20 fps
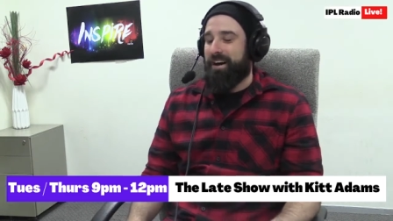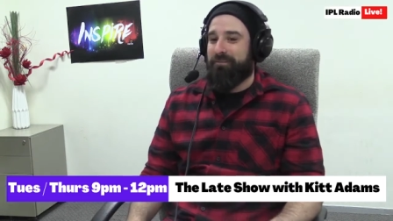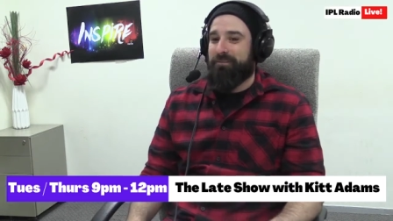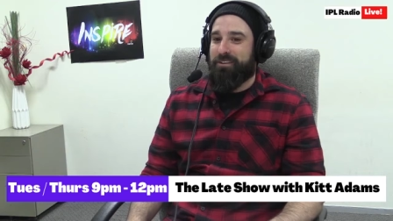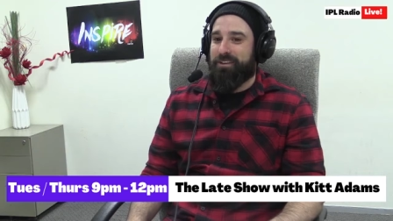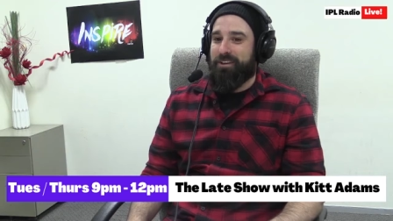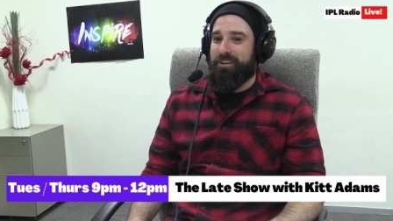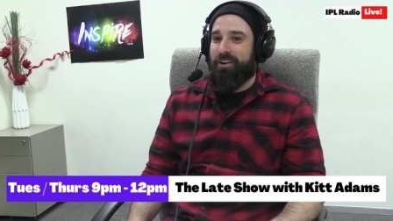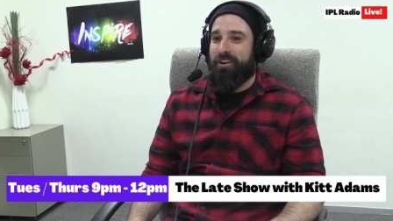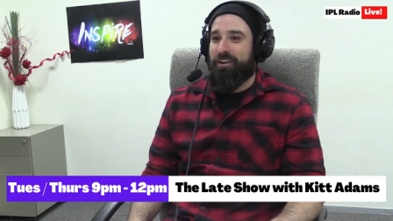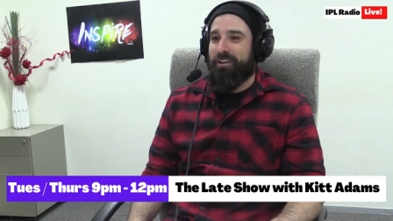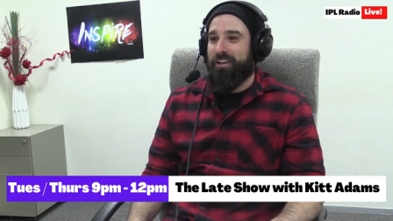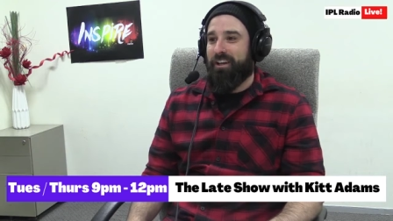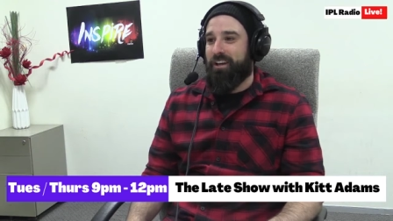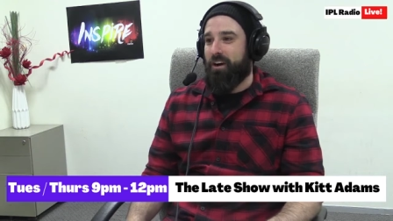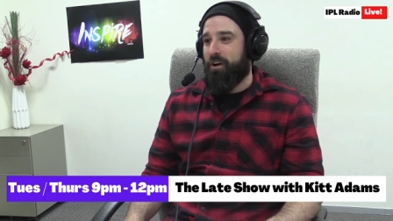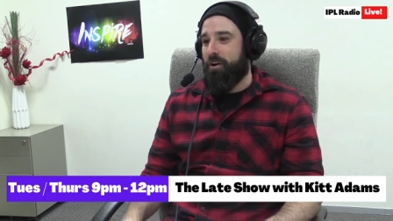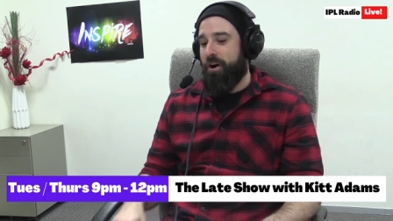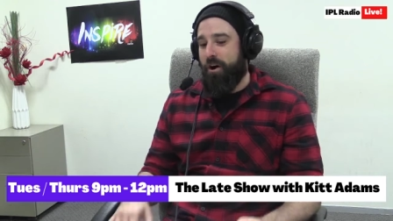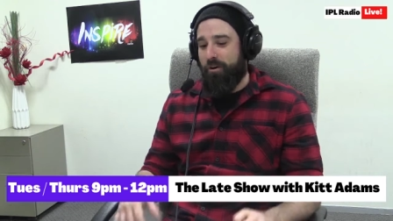You know, like
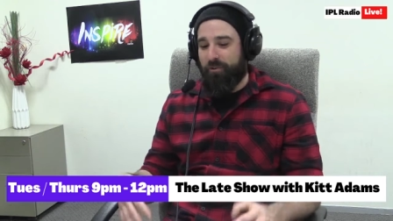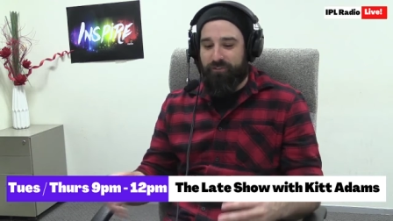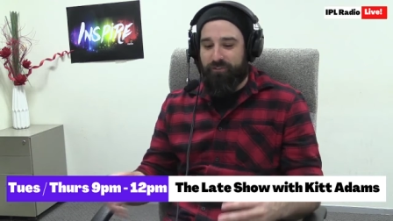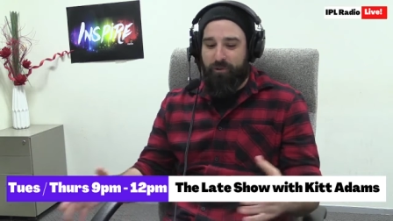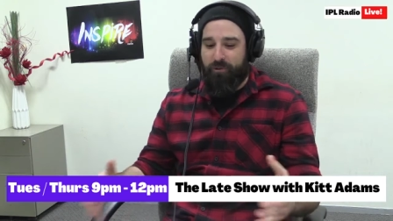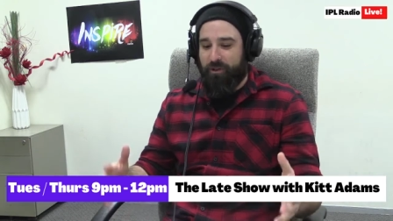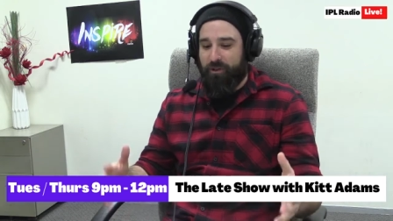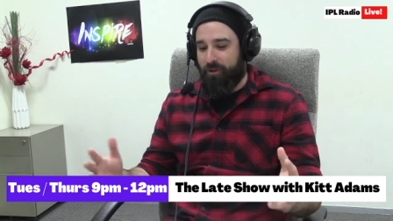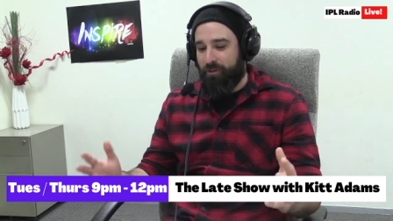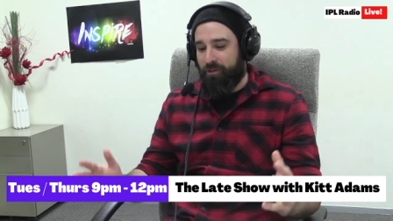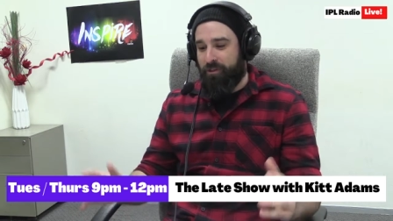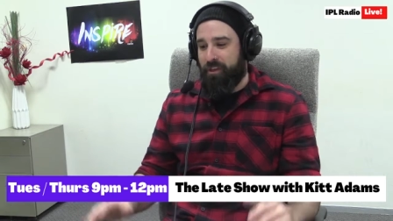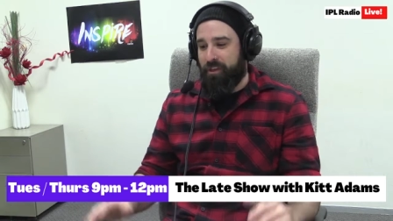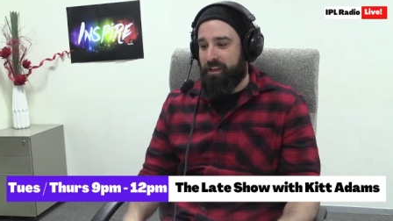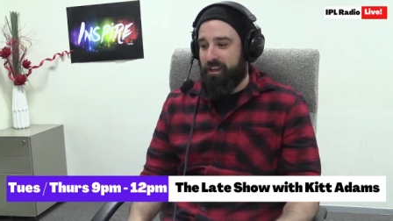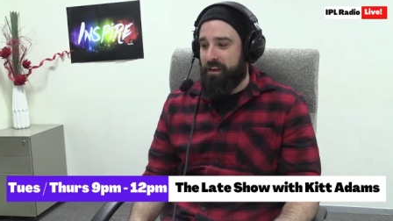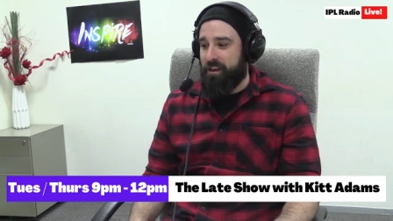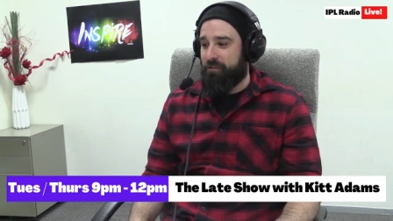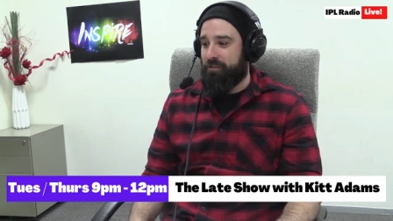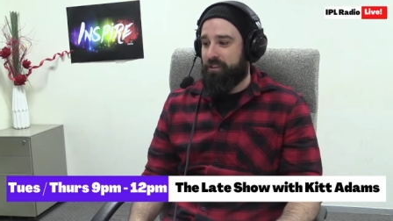I'll sell the odd thing
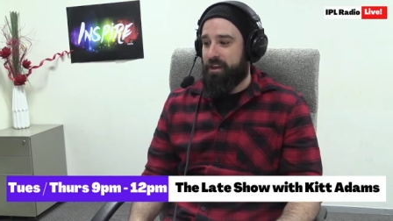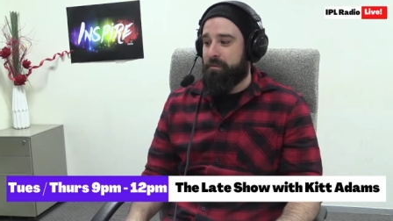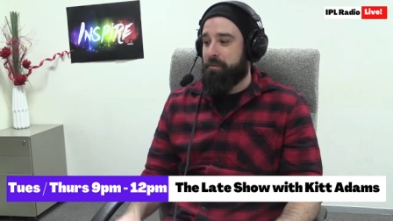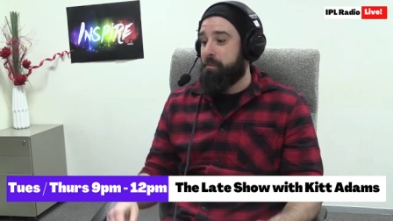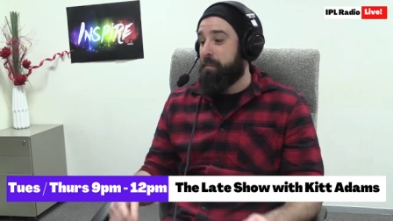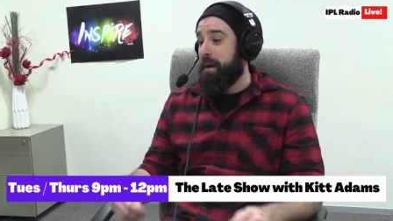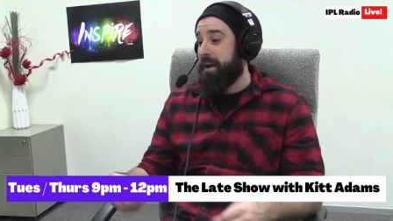here or there, but mainly